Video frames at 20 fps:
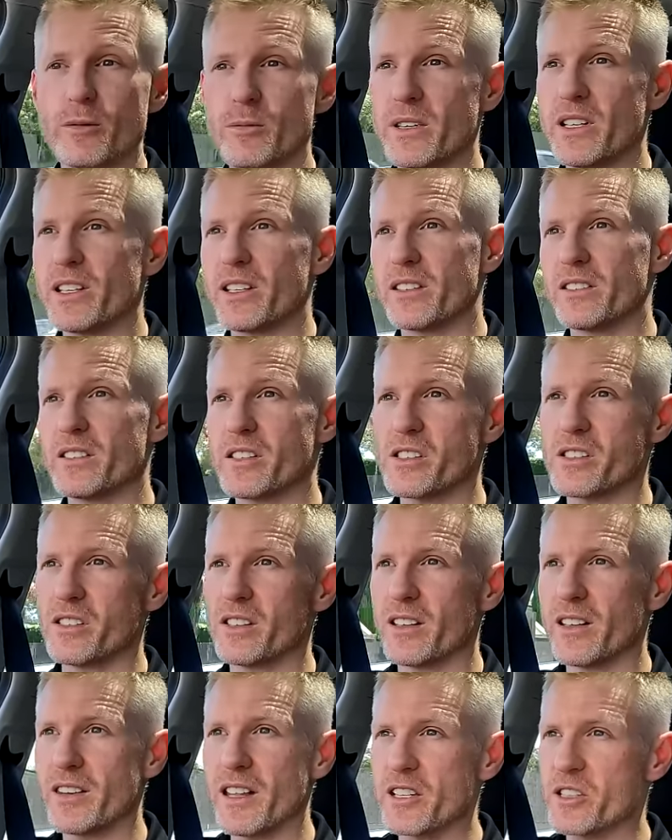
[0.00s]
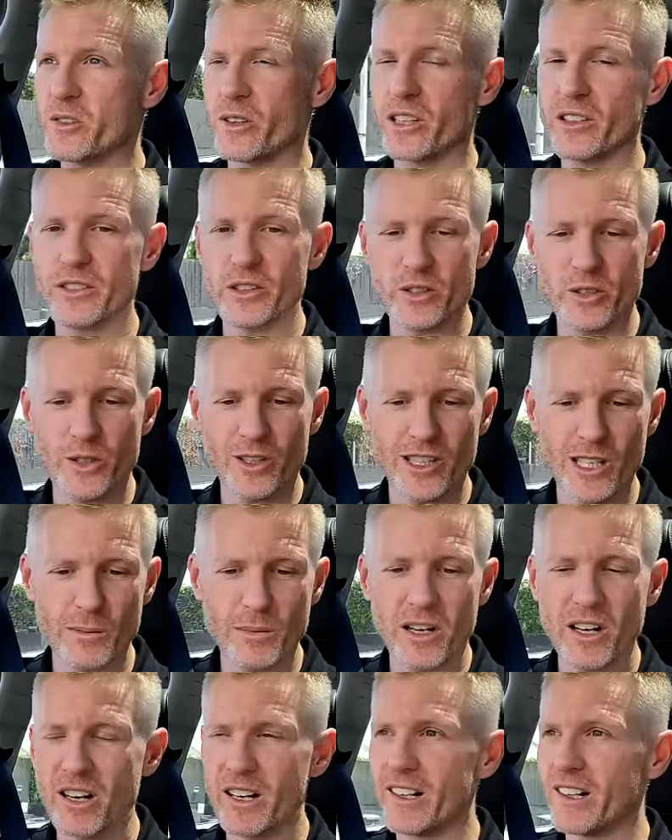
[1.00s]
from the air conditioner, and that's not even turned
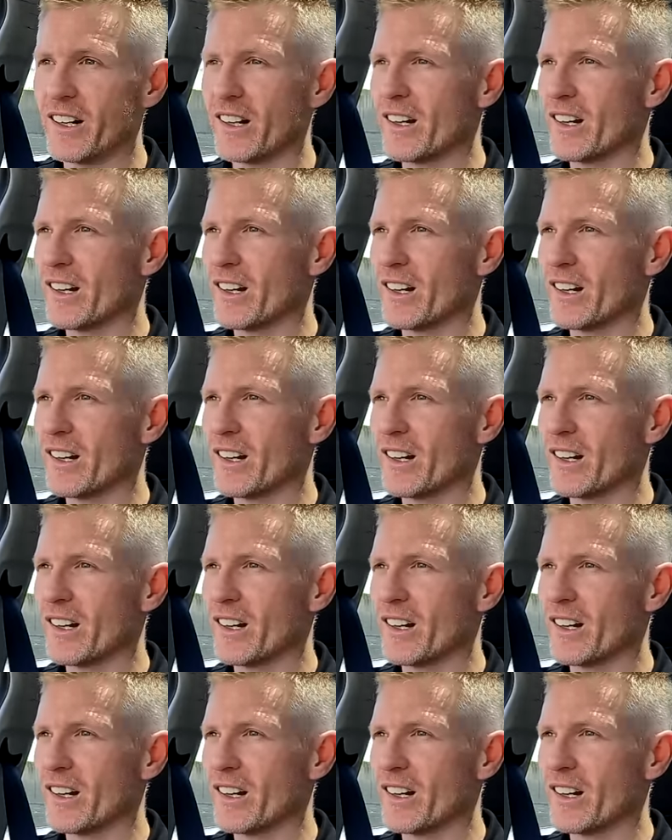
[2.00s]
up high.